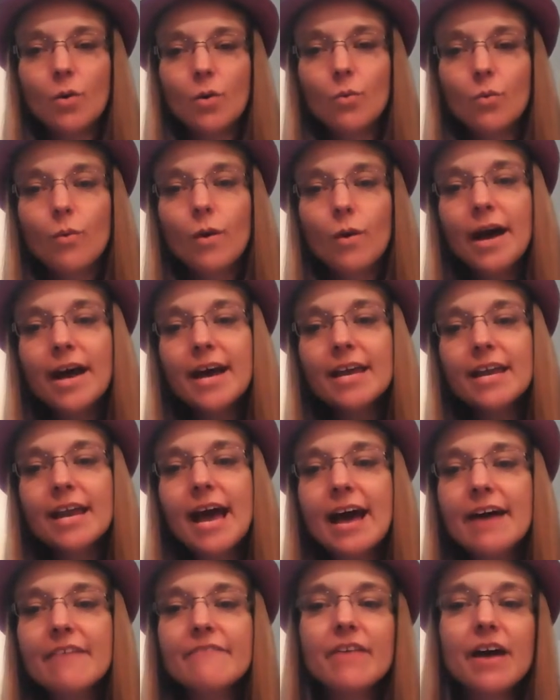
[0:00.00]
what
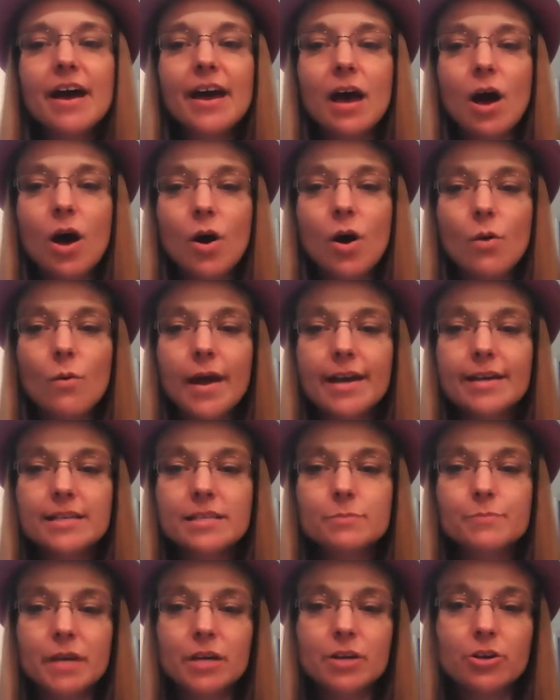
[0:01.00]
have I
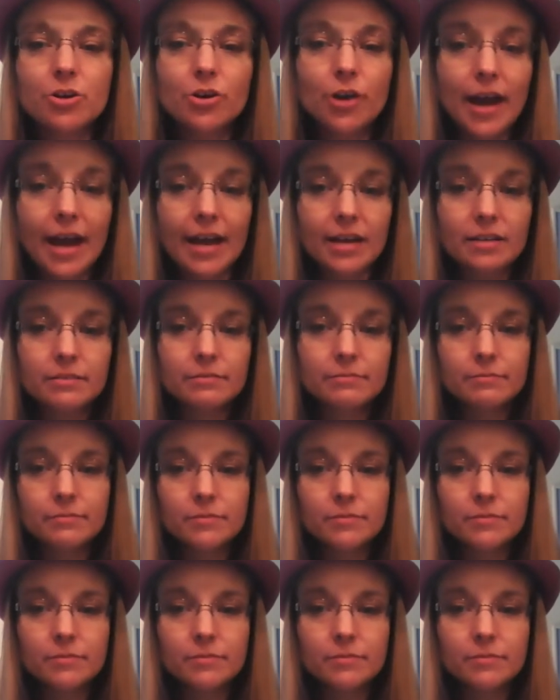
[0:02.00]
always been great?